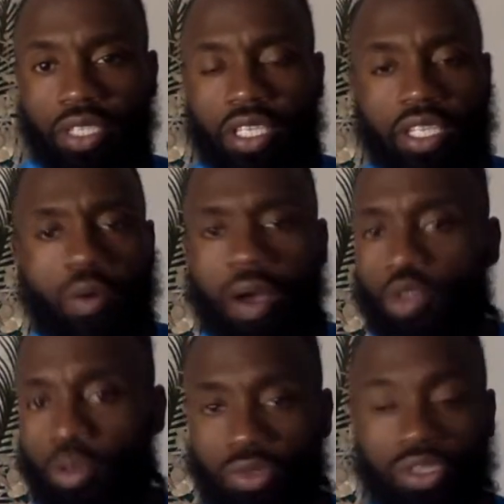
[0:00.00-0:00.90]
Now I'm
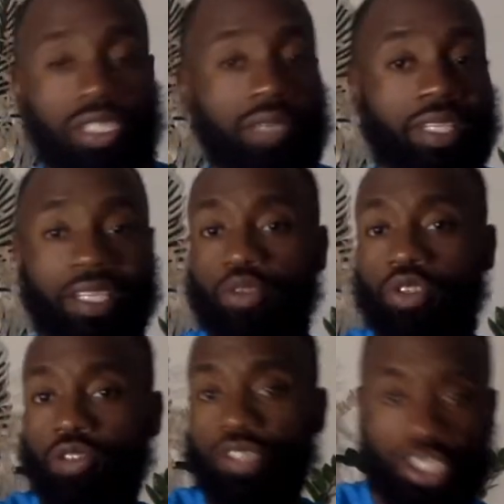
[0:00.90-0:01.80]
not Muslim and I'm not
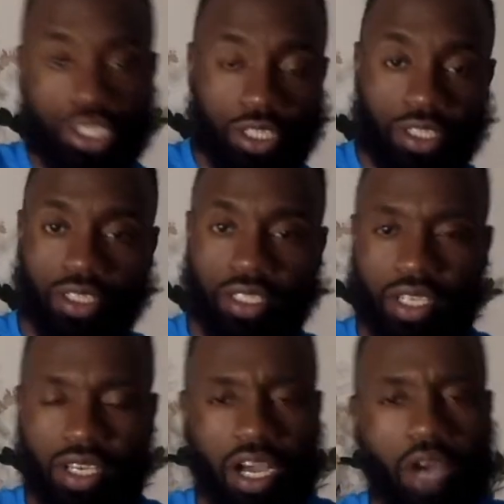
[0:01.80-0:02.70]
Christian.
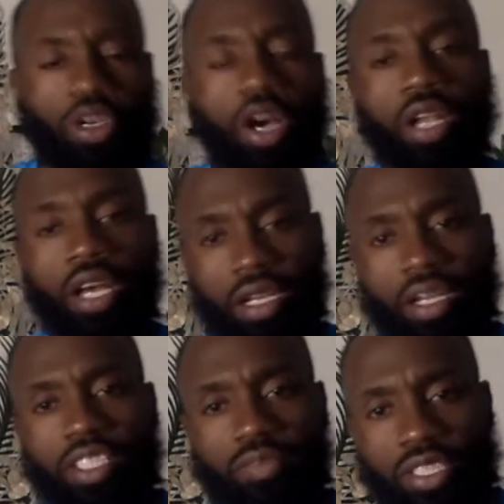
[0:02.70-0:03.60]
I
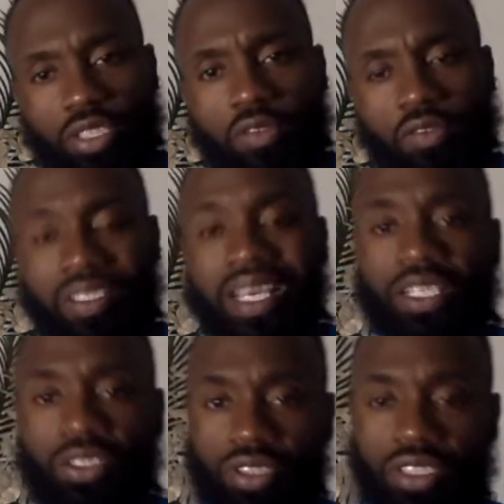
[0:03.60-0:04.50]
class myself as
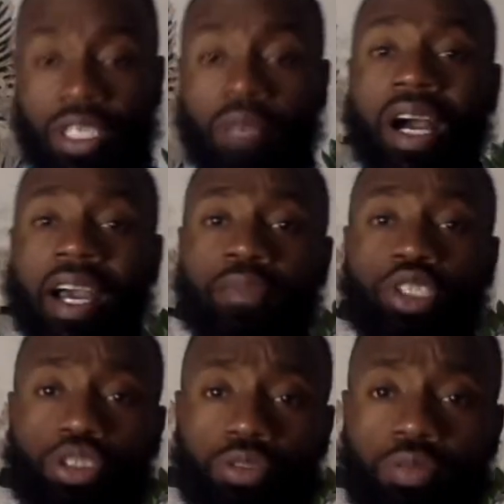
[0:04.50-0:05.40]
agnostic, but I am a
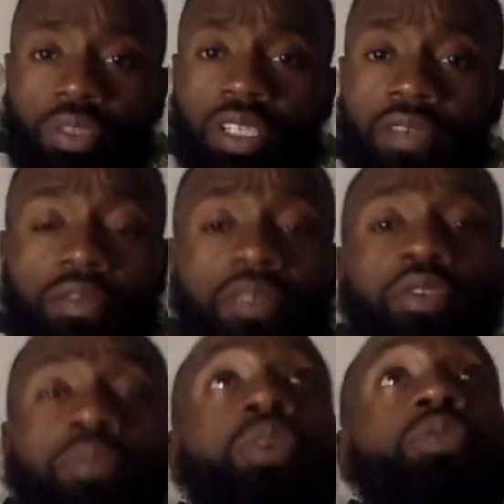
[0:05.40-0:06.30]
true believer of the
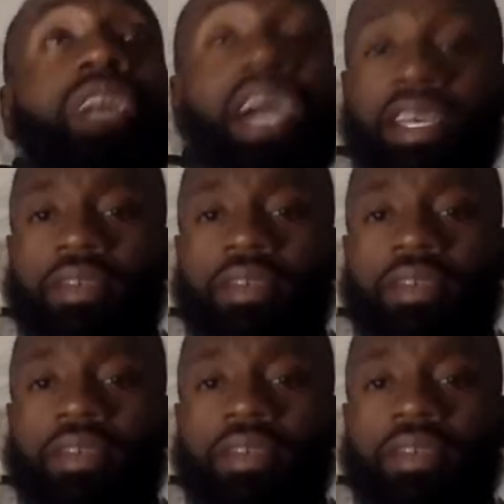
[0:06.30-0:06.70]
Most High,